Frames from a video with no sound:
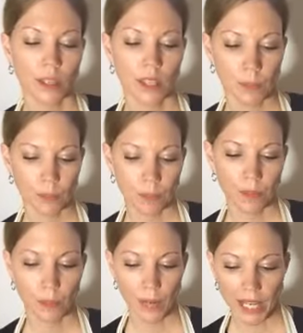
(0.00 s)
The,
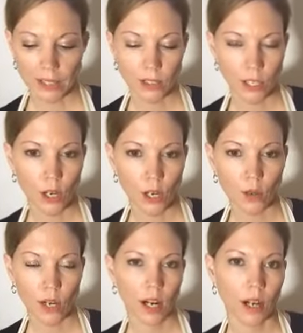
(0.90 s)
the pesto
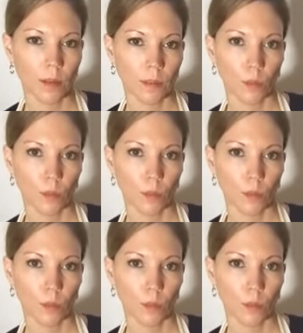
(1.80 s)
um,